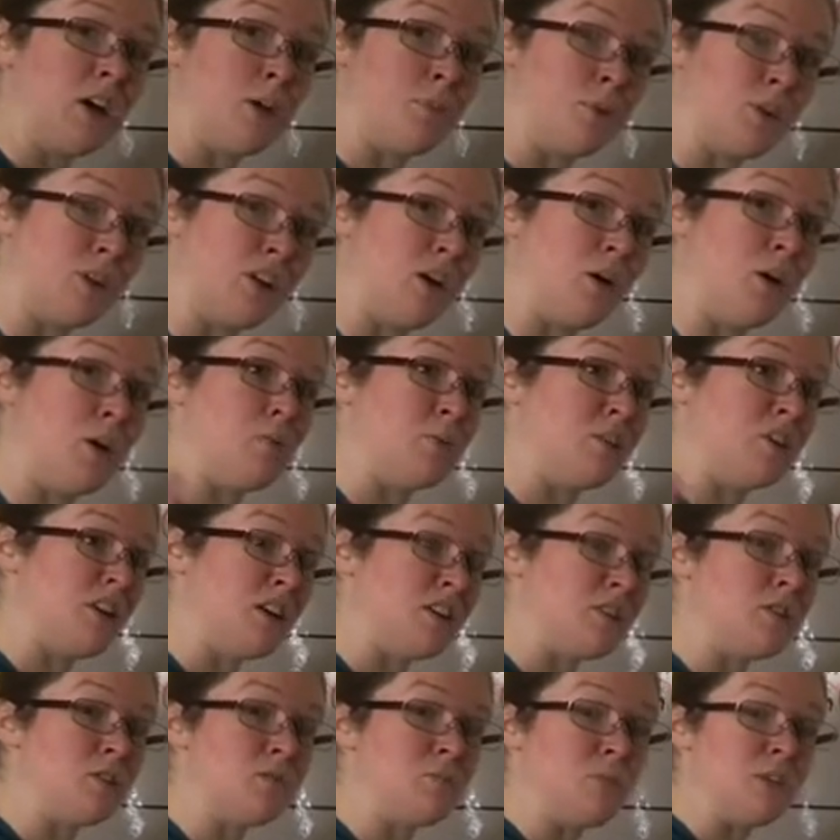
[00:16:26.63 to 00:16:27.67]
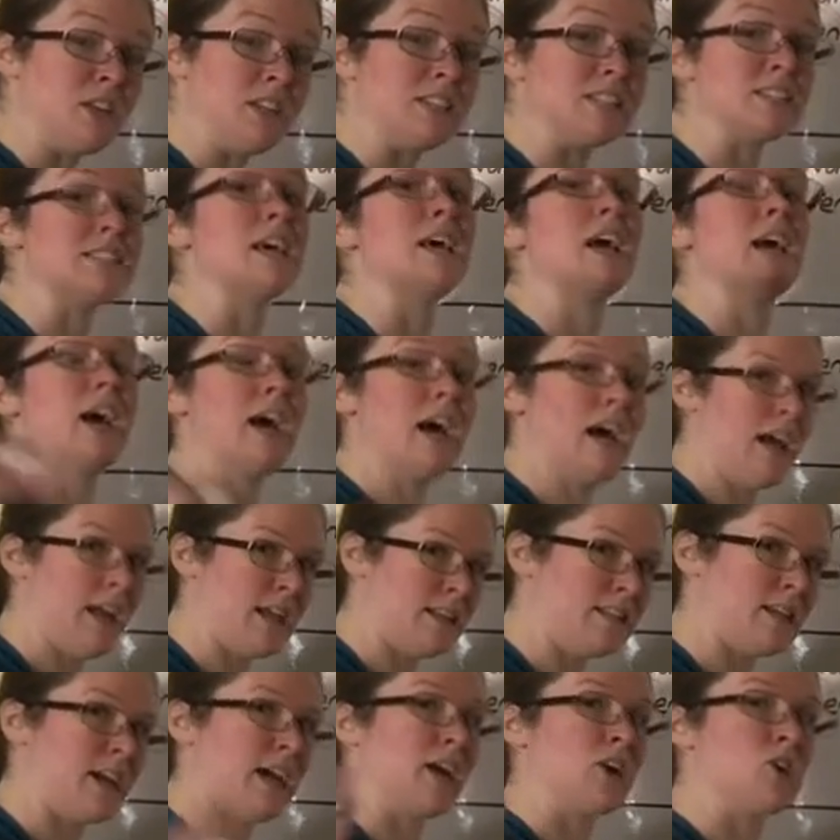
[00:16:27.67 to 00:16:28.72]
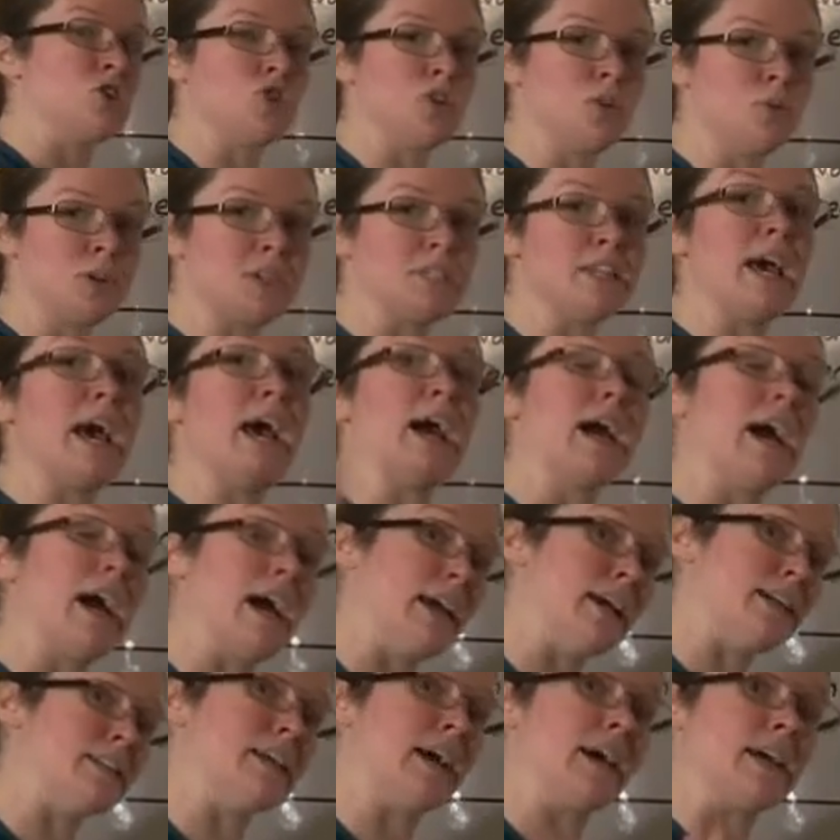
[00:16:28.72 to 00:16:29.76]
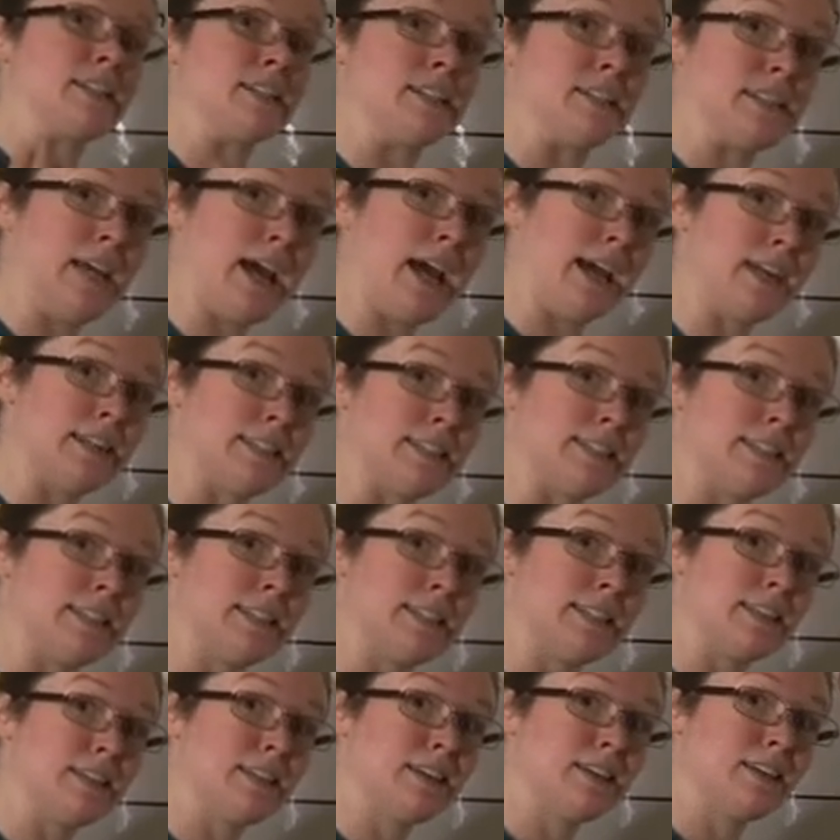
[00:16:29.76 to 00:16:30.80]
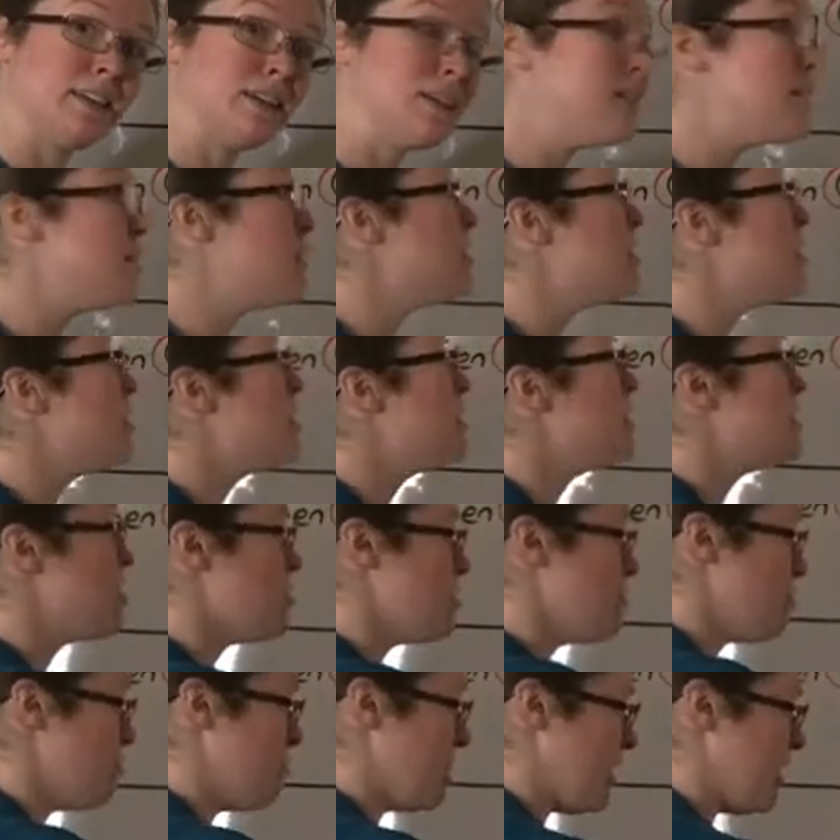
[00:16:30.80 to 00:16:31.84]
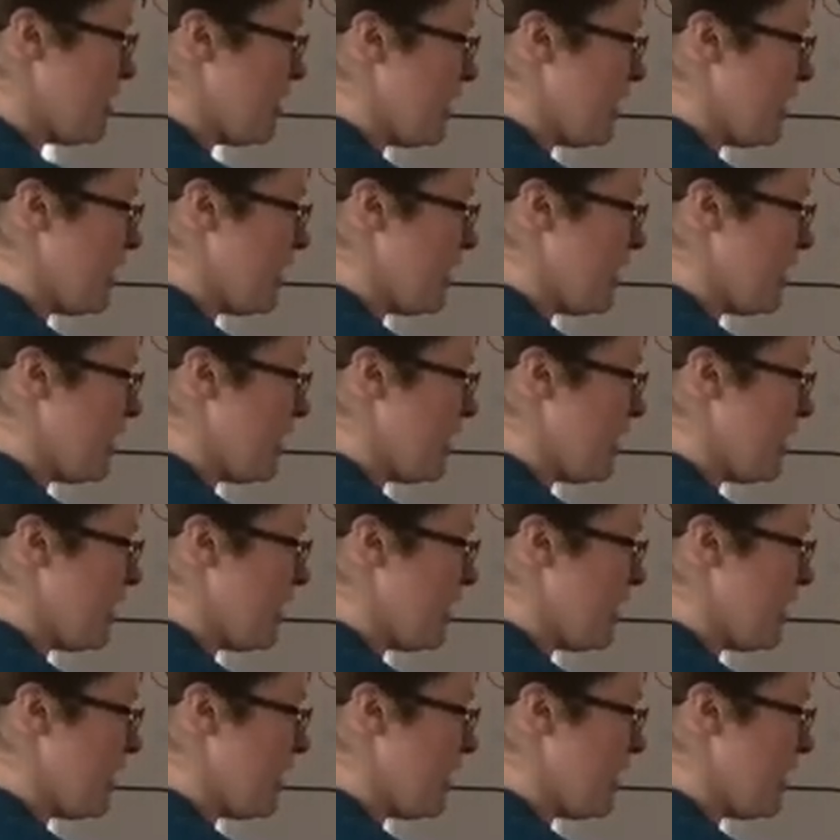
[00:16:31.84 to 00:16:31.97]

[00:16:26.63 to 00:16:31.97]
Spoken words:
apugnavi, apugnatum means I attack to attack, I attacked, attacked. But our